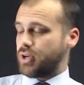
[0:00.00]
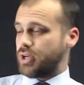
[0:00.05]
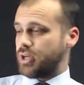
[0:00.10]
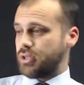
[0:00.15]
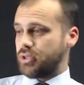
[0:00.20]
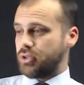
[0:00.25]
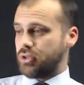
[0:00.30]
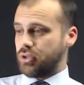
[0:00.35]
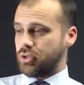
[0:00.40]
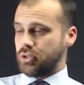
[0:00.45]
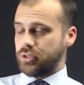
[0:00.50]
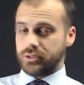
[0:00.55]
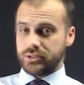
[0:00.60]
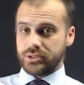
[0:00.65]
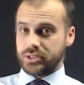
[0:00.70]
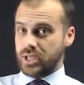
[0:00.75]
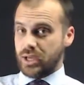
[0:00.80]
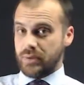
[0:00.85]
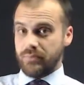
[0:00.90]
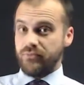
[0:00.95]
uh, got
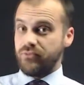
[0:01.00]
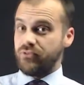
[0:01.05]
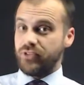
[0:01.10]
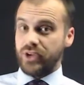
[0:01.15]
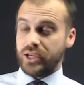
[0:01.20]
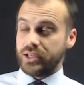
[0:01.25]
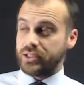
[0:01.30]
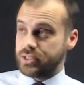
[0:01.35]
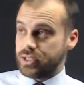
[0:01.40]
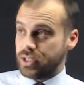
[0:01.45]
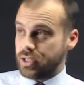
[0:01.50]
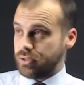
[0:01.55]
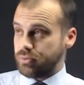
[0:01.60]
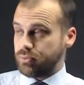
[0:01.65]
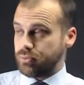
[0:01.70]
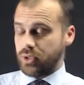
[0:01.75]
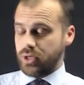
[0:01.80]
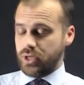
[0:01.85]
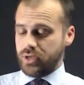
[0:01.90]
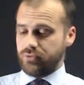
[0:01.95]
some vector,
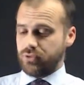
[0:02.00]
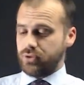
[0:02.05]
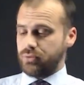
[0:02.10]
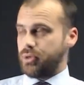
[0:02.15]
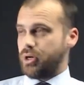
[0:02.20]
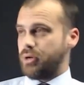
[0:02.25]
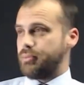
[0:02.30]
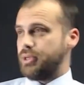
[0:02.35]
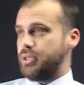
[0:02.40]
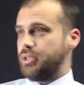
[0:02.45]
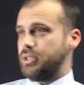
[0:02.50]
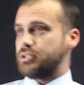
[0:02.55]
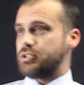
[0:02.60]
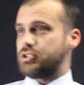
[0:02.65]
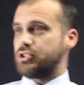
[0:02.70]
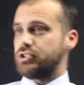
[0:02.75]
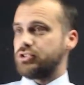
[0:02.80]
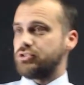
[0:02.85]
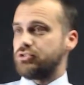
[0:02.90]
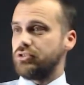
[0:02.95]
whatever it might be, let's
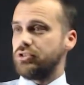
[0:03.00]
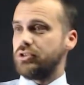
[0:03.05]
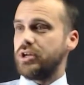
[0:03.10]
just draw